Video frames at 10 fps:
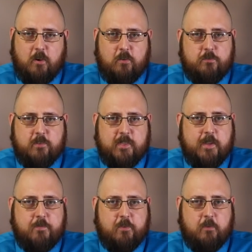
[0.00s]
ultra
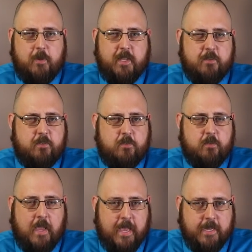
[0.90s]
leftist i mean
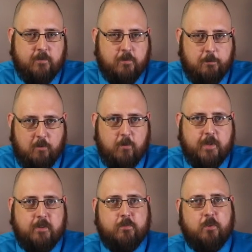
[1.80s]
that's kind of the
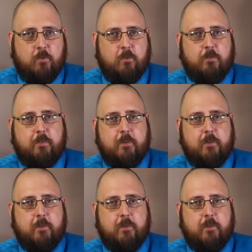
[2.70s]
point of the whole